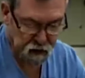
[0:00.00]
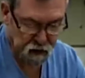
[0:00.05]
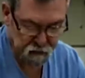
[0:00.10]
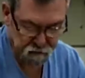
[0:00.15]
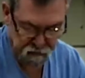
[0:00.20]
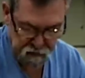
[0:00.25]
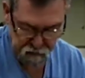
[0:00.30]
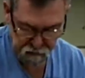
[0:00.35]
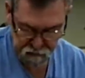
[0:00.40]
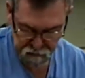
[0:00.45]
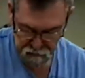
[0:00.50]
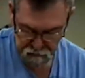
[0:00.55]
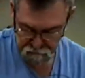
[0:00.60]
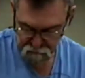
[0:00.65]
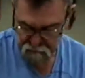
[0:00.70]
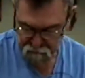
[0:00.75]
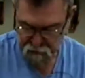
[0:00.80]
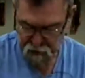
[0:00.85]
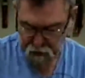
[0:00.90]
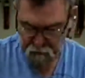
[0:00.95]
to leave that there
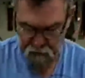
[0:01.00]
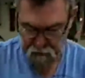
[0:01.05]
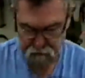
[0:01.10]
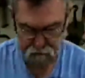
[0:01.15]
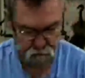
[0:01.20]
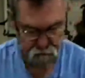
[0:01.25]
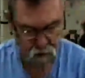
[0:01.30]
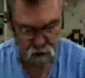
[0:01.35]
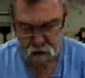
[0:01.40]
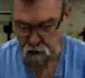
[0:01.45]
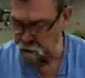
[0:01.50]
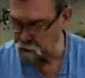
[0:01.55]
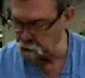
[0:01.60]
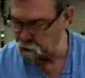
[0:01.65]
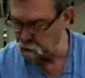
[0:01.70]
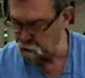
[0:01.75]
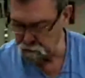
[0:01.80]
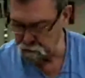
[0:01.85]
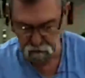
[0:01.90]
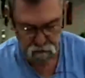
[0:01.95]
for the moment. I'll
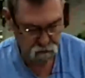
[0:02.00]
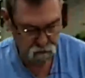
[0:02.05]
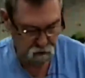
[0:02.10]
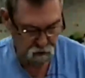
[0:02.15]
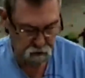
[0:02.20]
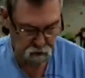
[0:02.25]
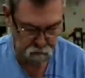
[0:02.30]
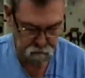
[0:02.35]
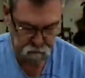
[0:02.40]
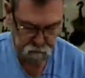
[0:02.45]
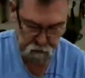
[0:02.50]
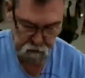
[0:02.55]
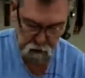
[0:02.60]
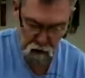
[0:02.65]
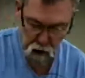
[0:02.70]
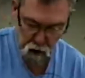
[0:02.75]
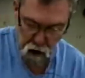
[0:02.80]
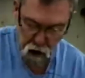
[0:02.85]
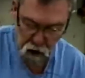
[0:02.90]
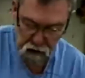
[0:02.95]
move the...
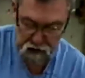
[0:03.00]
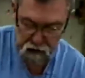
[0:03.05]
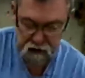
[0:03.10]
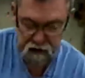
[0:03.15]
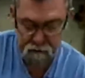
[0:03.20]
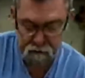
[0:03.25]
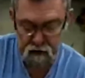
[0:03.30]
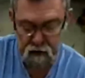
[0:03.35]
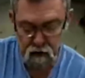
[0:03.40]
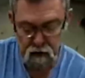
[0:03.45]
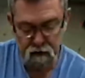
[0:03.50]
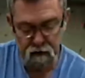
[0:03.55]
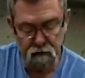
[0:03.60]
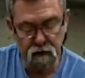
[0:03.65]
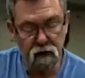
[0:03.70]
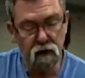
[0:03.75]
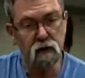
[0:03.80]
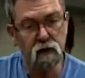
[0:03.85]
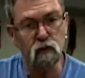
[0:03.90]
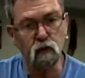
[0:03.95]
Oh, here's something else.
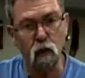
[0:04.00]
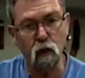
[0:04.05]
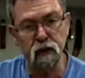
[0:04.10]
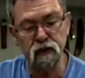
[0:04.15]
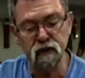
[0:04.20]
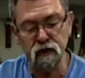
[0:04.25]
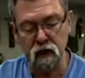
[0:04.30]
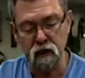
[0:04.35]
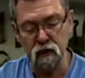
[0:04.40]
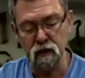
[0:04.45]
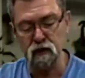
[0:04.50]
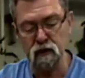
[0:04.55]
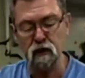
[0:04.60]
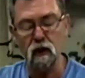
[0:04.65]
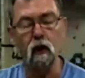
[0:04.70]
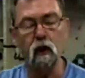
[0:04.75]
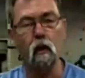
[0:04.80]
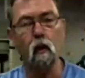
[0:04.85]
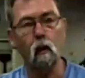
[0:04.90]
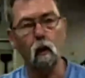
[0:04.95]
If you use water
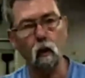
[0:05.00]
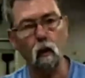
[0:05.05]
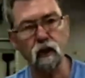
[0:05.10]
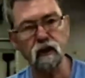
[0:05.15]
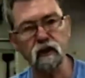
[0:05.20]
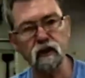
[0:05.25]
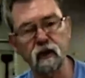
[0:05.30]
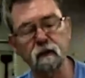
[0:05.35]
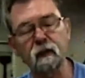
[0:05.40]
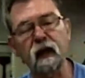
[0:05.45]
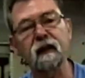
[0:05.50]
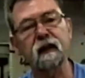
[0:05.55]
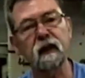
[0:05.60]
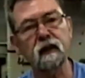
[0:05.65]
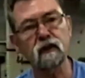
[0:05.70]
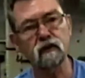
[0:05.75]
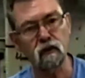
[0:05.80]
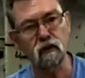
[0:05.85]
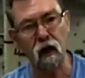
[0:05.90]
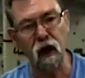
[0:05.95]
stones, wash them and
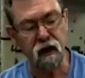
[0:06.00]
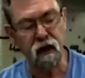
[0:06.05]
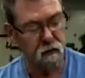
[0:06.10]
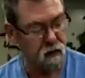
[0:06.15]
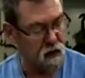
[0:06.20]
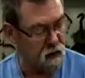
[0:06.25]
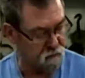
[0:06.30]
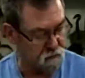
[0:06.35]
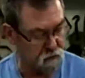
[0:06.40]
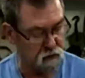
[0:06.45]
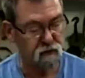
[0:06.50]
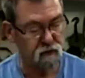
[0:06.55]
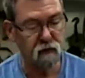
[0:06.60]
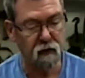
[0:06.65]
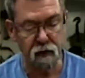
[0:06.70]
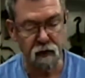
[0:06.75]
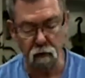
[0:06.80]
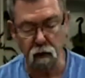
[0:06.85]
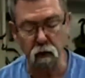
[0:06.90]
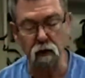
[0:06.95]
then dry them after. It's
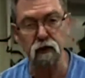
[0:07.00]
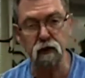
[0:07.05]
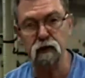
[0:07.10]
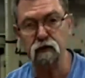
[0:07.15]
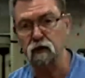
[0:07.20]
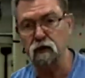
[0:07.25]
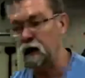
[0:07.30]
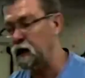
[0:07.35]
very important you